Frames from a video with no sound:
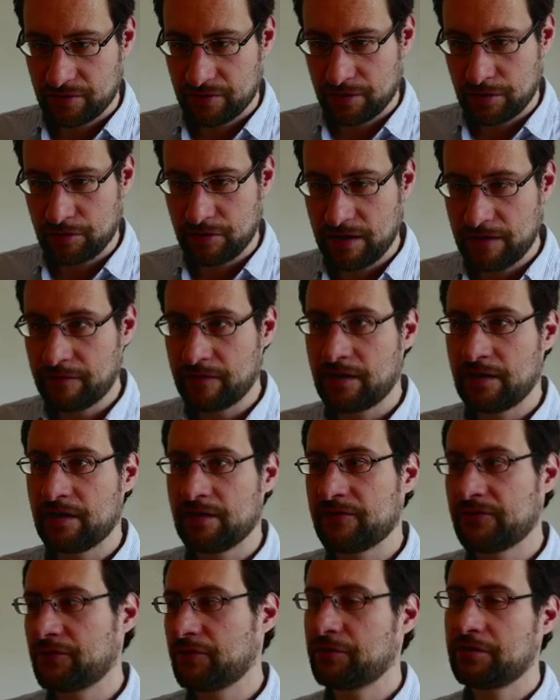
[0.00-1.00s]
However,
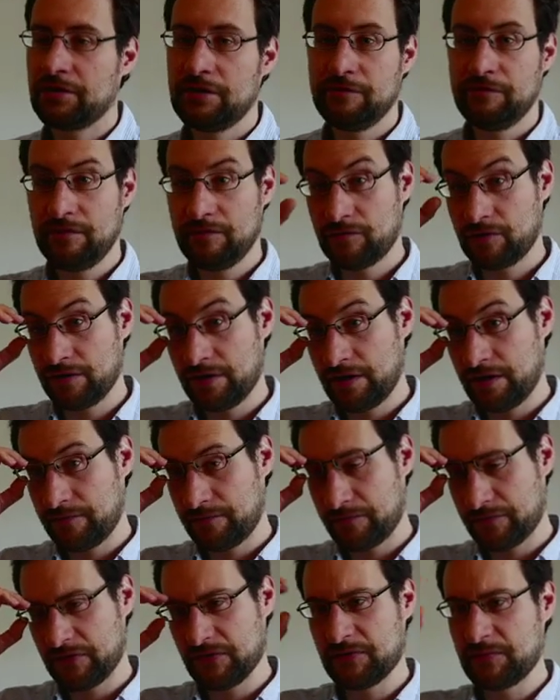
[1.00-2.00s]
certainly we want to
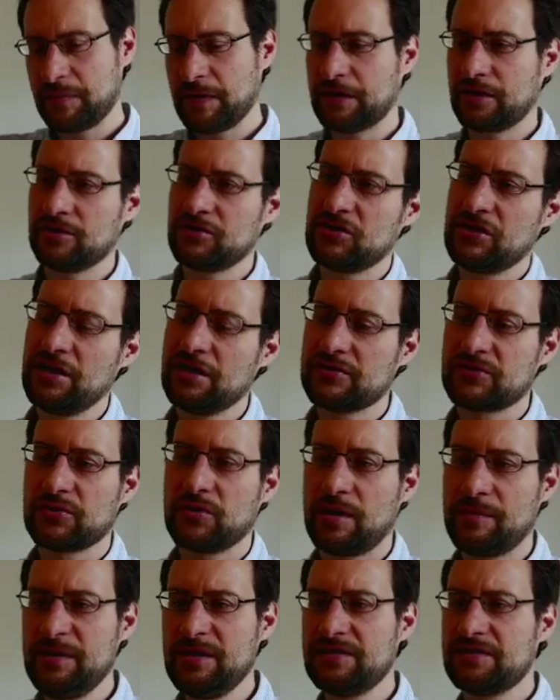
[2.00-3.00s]
have this packaged here. So,
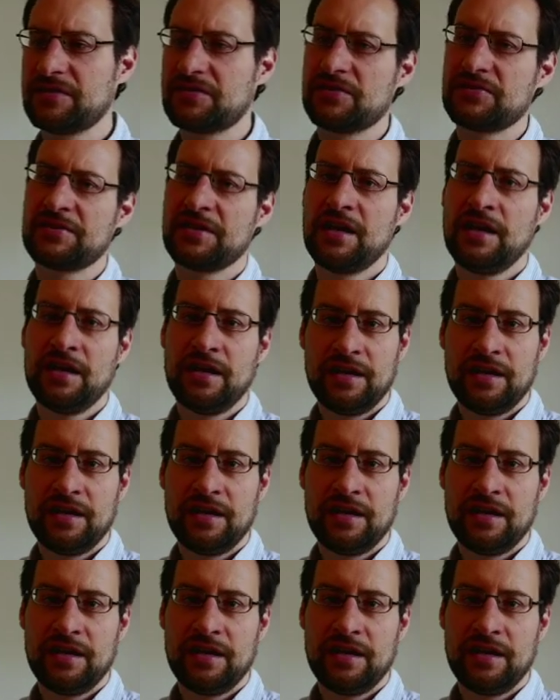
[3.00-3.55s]
I mean, this is.